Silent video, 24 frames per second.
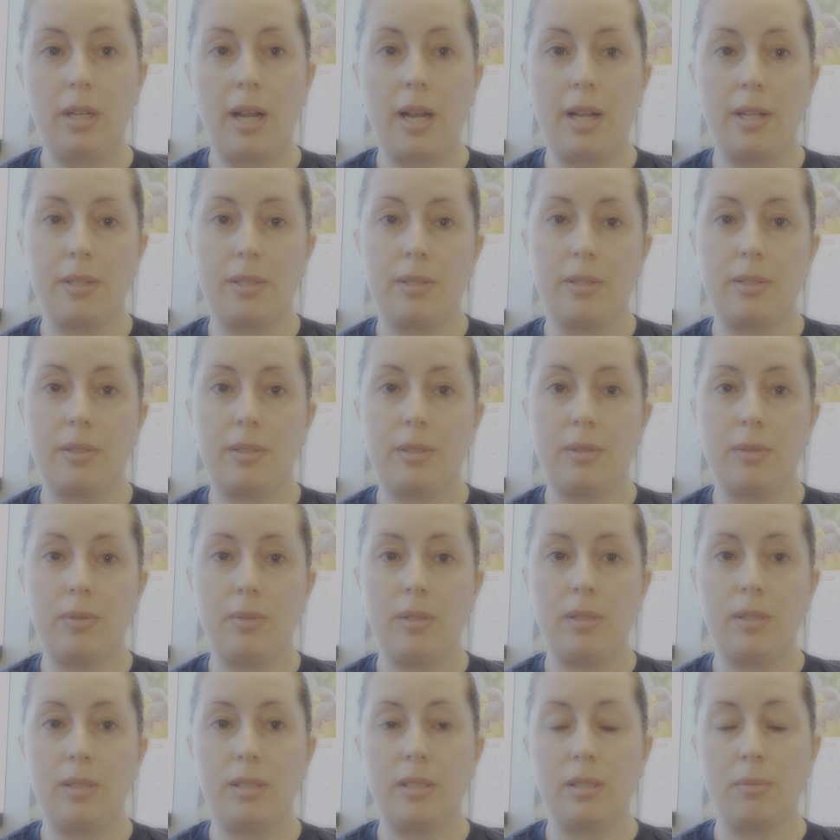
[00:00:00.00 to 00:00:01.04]
as soon
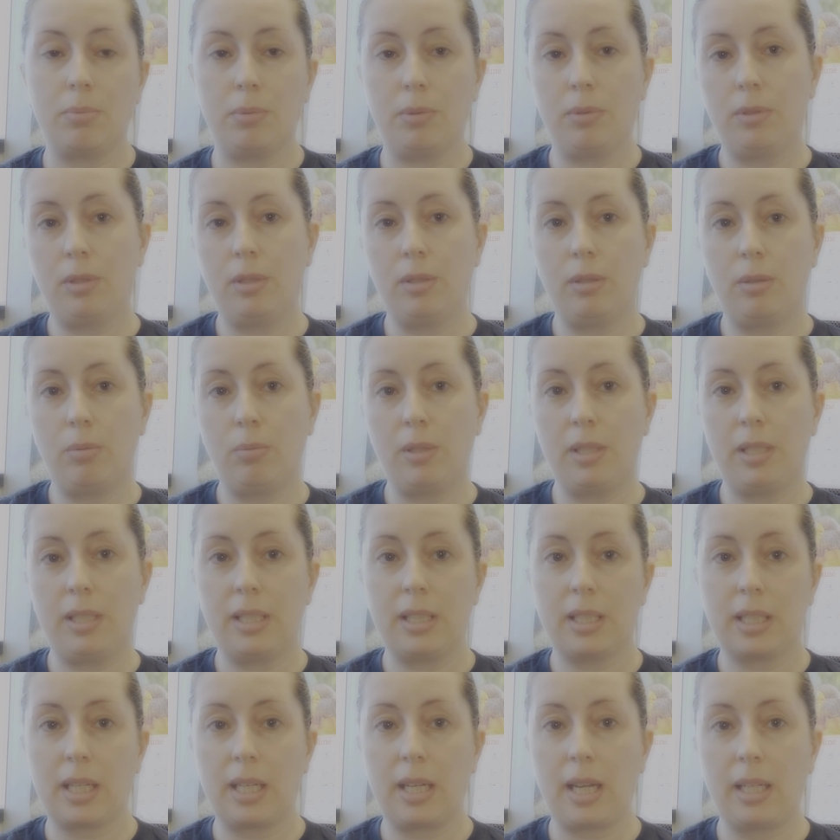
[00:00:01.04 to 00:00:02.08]
as the Bluetooth would
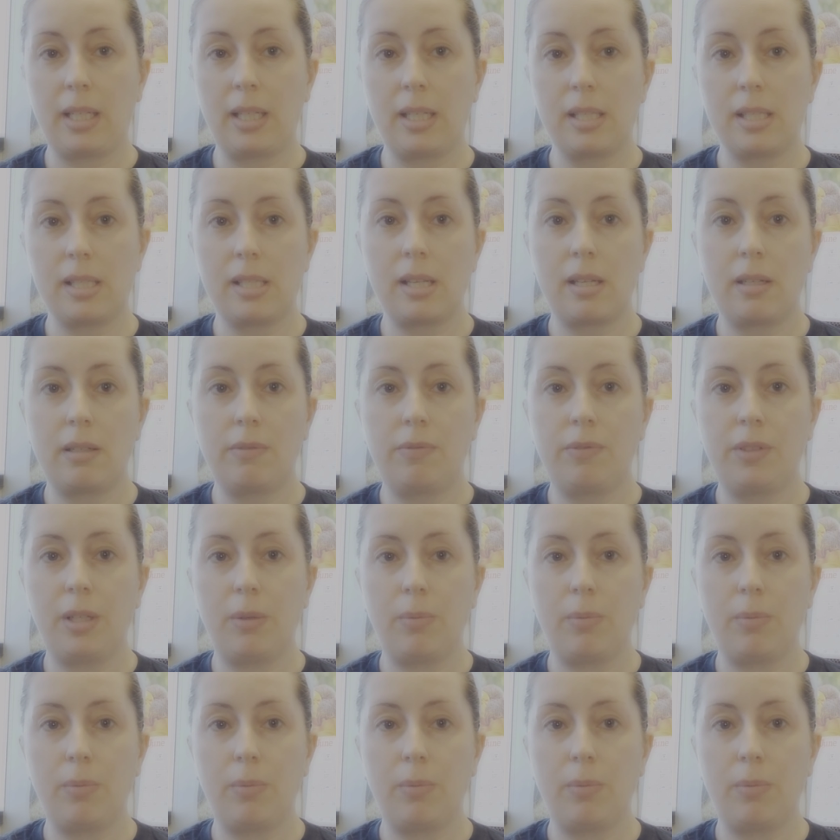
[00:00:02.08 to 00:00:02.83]
disconnect itself,